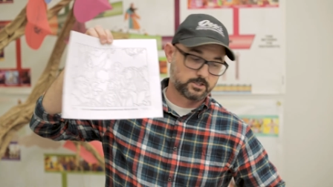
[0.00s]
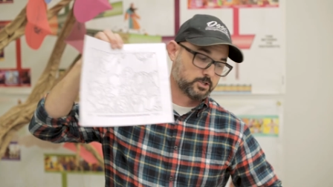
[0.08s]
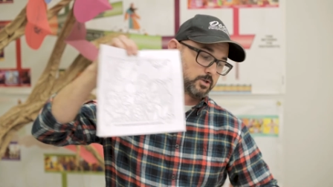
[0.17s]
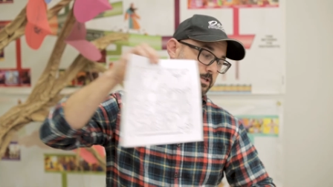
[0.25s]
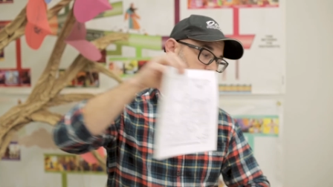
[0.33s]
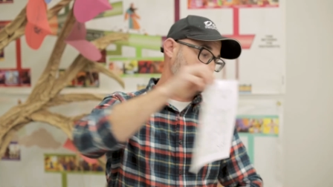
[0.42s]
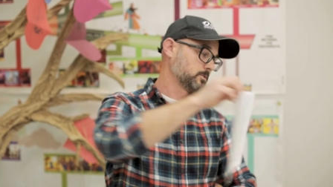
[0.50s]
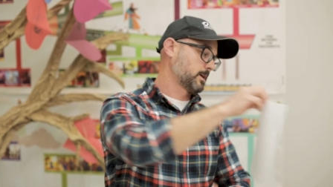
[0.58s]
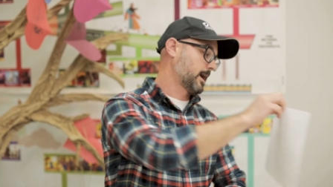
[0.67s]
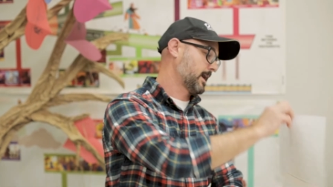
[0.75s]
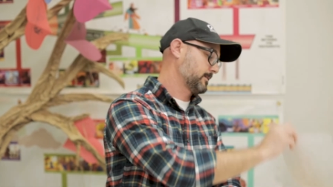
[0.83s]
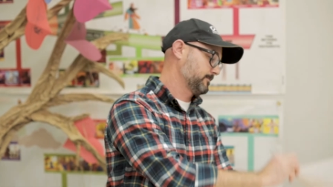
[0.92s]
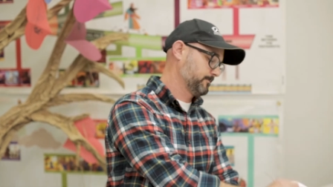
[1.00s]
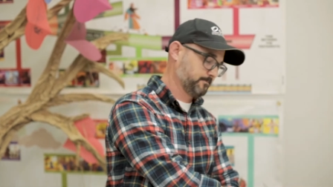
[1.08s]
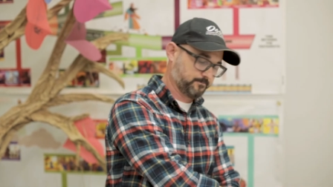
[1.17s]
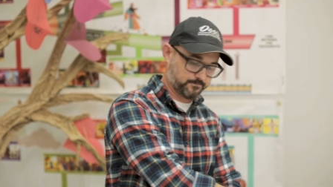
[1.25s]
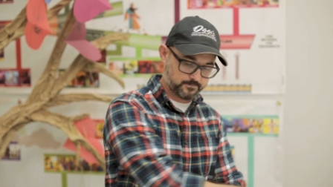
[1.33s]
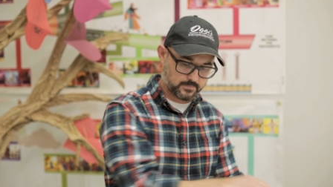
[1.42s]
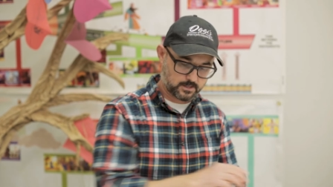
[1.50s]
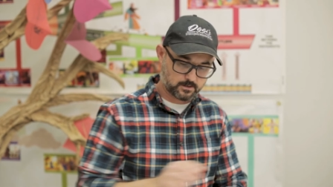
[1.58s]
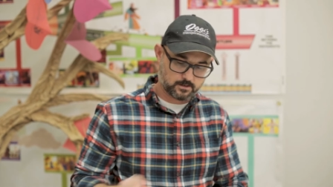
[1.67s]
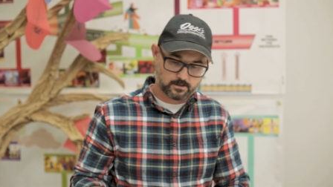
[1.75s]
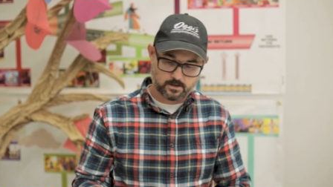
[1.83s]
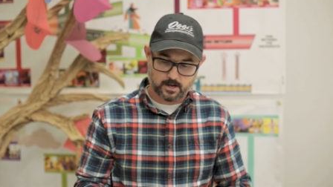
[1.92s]
So you can do that.
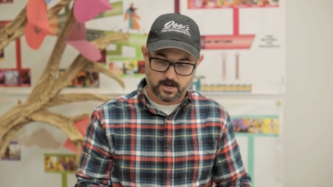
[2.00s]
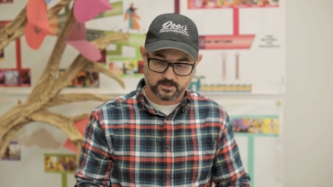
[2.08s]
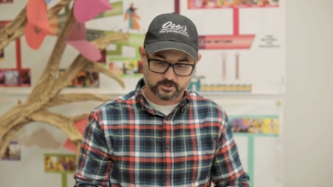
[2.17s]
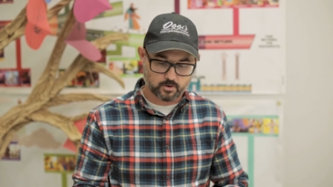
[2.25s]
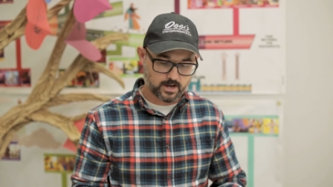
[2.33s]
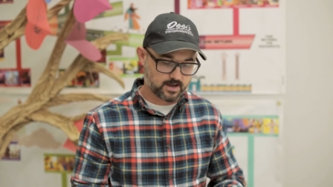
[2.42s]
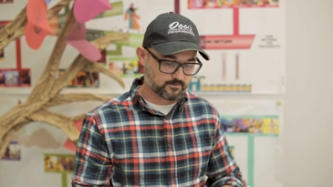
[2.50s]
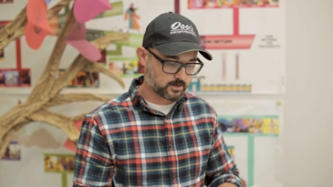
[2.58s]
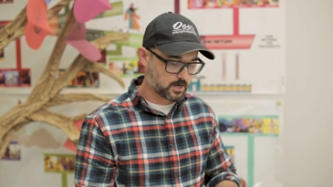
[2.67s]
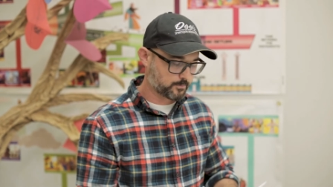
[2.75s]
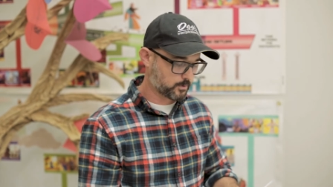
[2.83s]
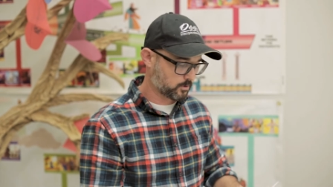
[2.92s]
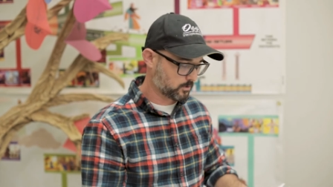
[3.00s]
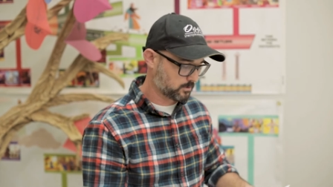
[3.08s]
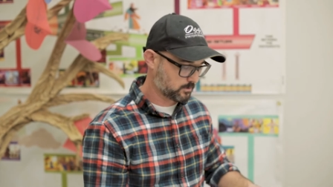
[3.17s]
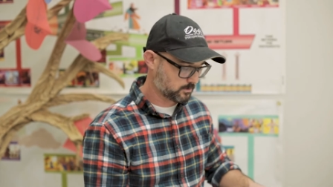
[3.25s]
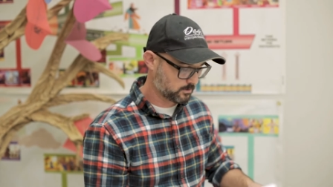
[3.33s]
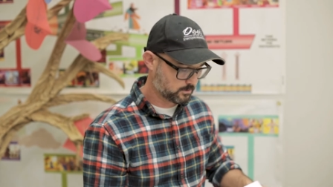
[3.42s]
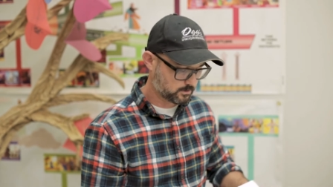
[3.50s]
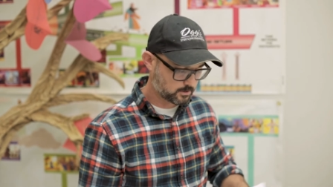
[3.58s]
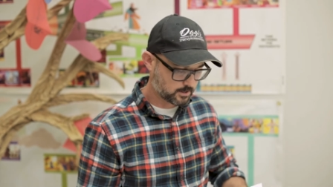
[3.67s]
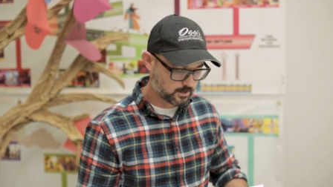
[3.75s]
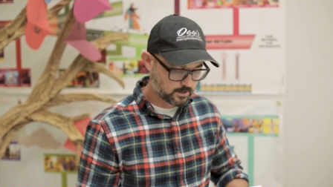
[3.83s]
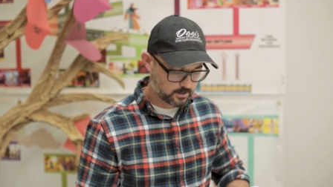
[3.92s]
I also have a couple
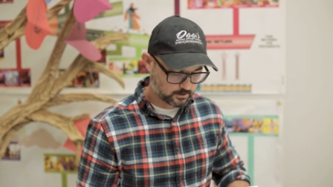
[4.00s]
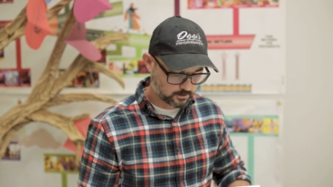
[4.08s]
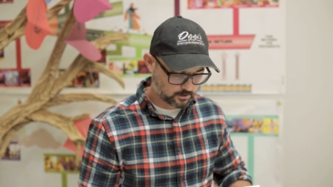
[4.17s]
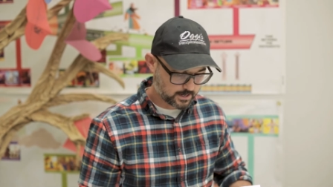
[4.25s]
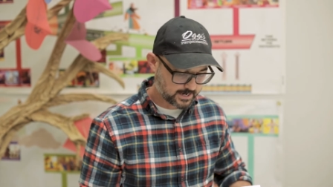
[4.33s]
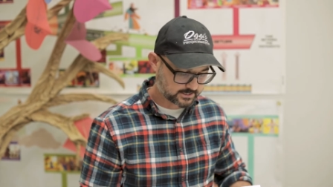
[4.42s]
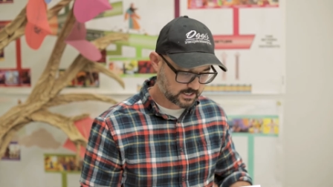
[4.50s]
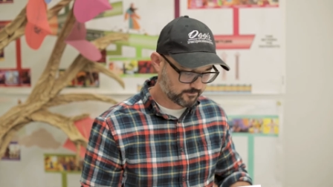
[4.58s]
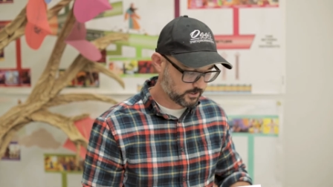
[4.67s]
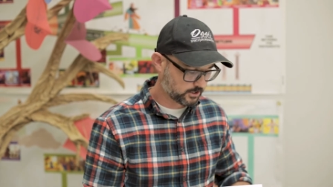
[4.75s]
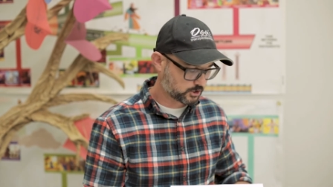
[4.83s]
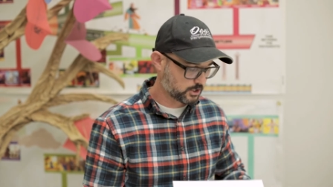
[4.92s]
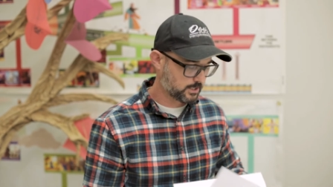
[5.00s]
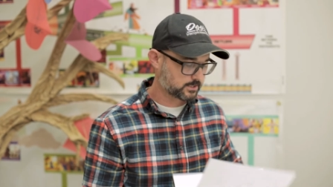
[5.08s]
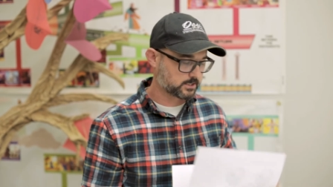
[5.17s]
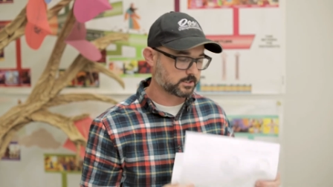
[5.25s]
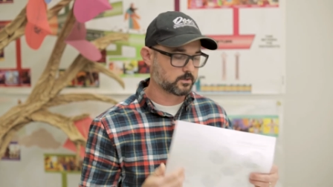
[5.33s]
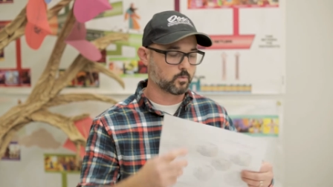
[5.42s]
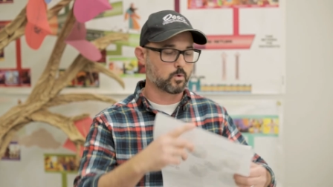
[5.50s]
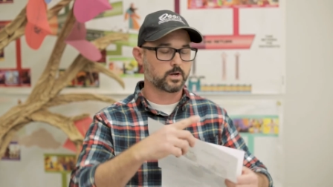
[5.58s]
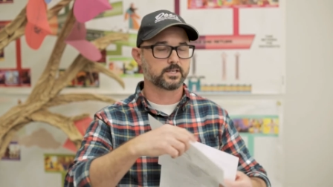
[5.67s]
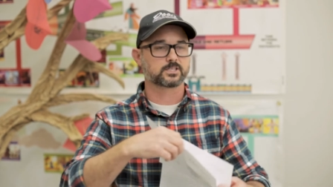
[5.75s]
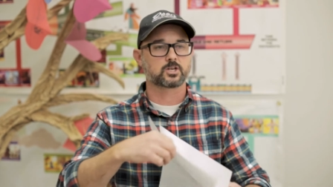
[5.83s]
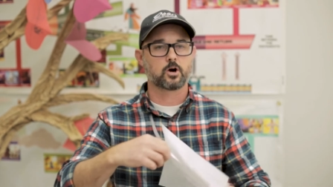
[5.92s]
little activity sheets.
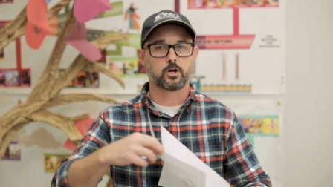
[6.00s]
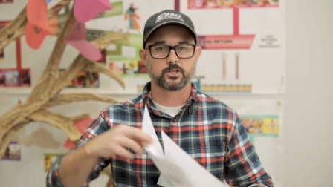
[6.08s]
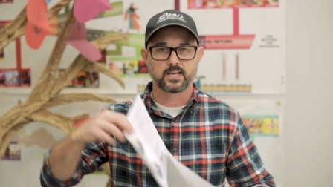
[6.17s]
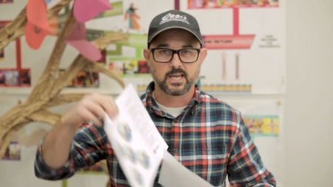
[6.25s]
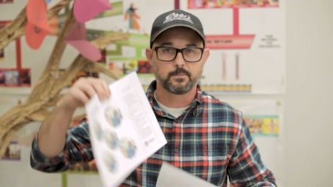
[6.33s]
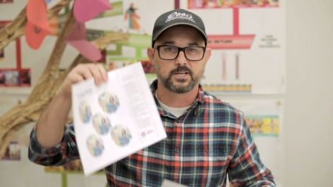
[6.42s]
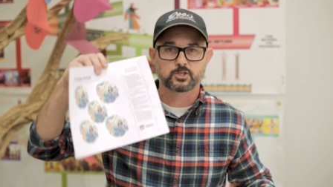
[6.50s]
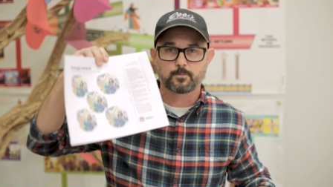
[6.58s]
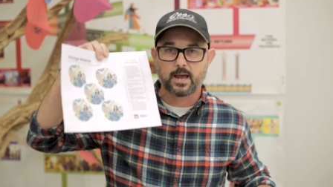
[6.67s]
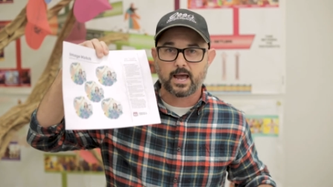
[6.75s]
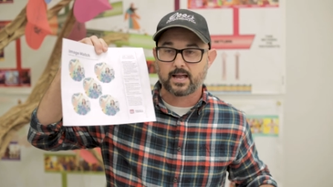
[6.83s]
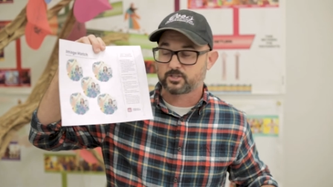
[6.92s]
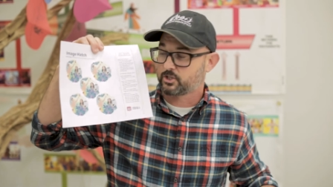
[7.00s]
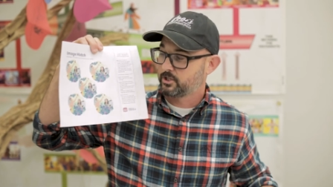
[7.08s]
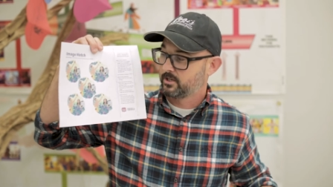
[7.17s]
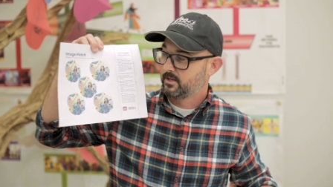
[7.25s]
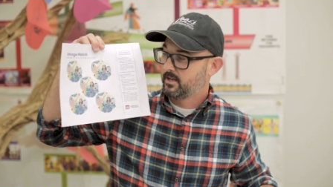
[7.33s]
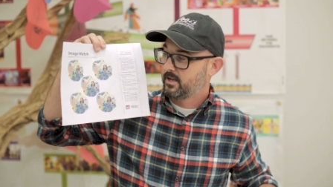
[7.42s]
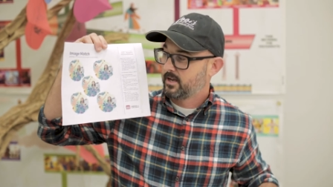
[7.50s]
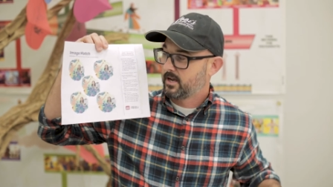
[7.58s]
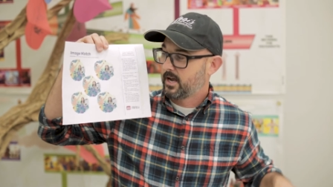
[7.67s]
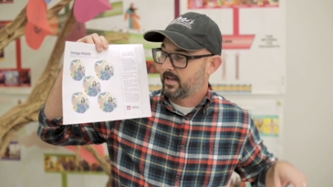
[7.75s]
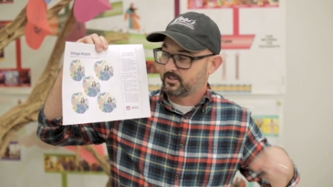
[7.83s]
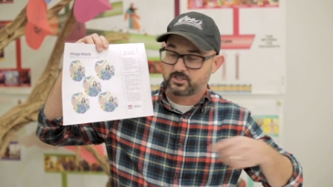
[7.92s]
One is called image match
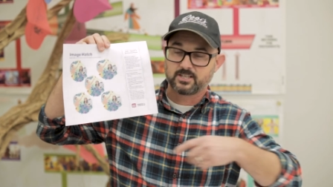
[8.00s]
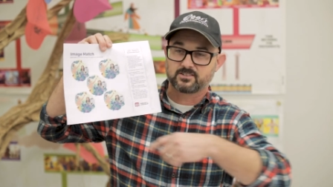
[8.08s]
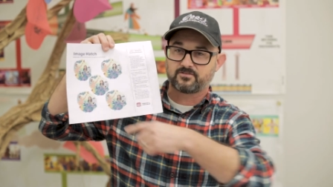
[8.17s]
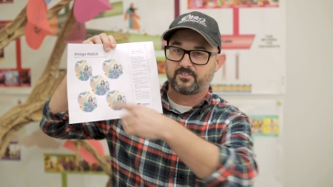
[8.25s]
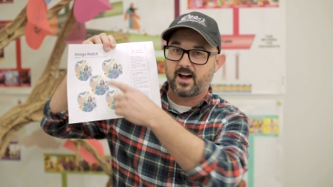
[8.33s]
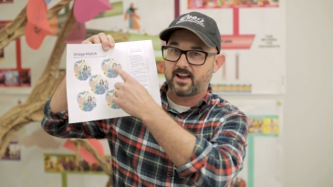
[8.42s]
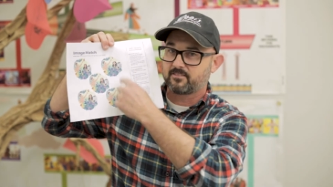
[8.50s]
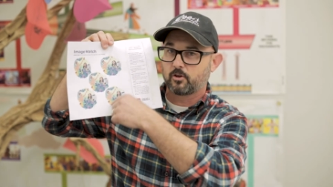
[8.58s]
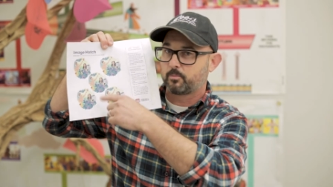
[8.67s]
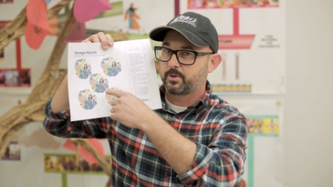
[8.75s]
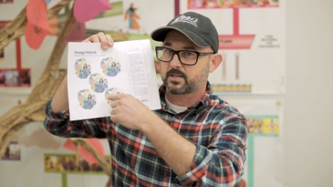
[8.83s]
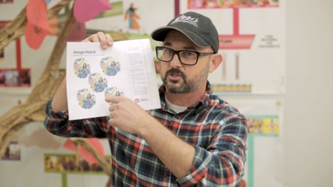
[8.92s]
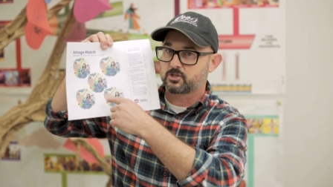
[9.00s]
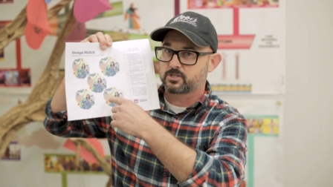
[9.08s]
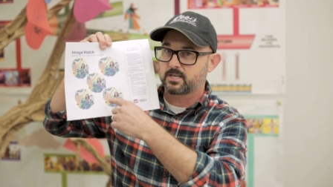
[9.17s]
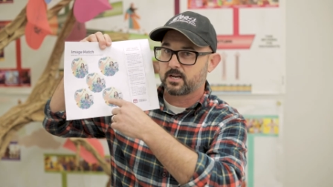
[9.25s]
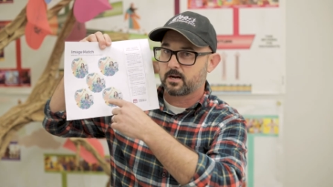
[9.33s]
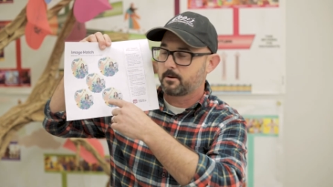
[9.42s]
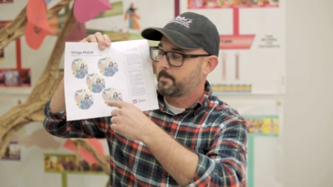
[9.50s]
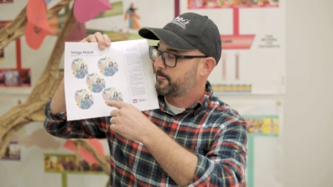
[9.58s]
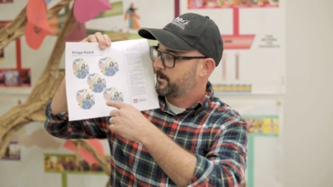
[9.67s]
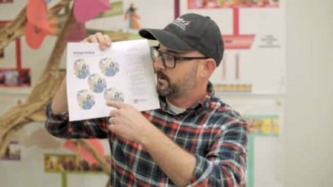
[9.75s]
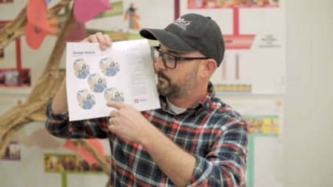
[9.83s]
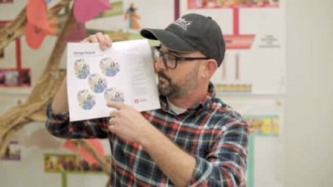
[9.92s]
and you see there's five little pictures here,
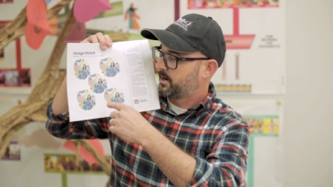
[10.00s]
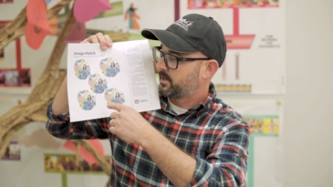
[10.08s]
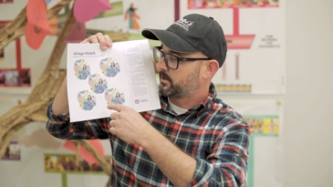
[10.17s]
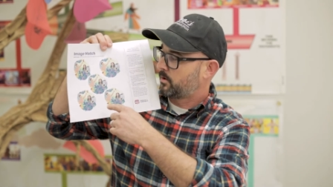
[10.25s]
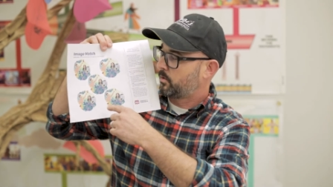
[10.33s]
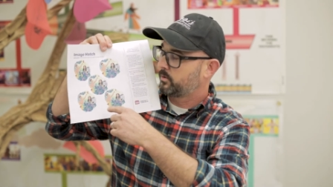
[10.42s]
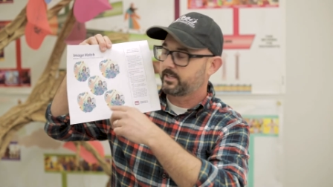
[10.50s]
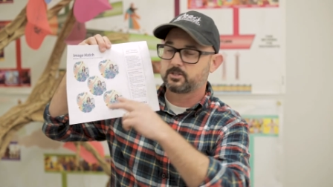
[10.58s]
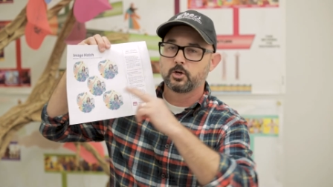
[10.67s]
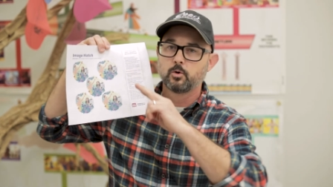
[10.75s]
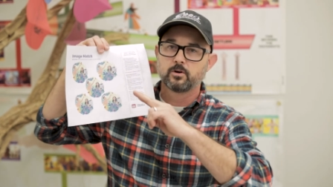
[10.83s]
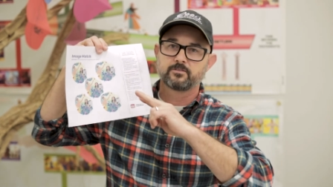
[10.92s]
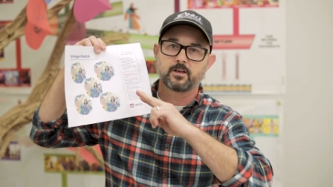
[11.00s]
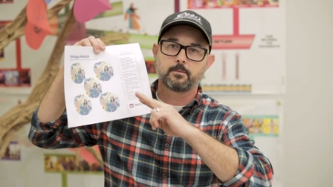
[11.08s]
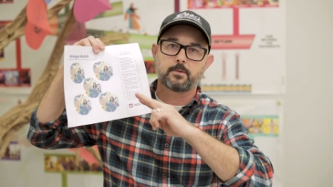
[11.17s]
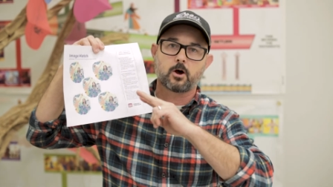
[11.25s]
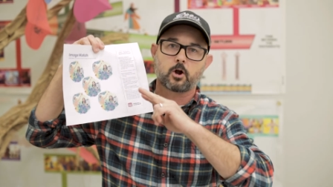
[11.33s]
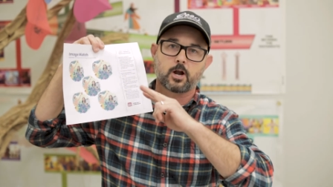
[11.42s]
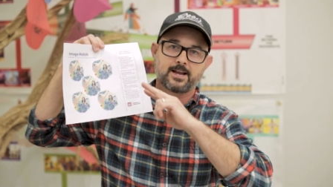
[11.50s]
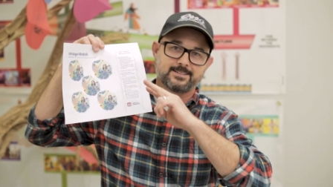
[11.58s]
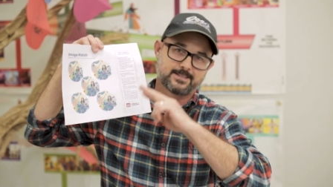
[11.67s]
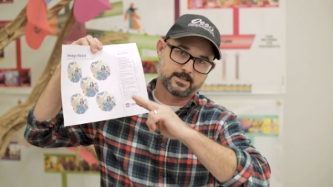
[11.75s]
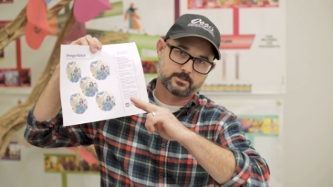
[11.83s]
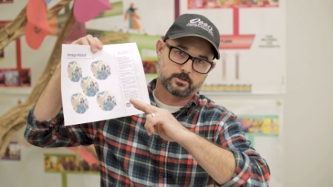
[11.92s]
but only two of them are
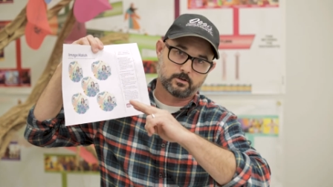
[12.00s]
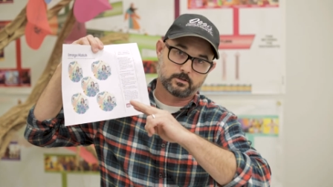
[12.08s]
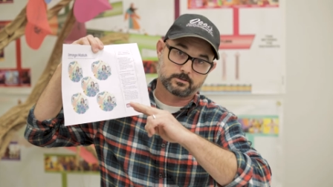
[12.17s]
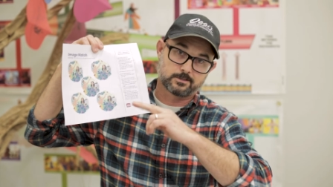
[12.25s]
identical.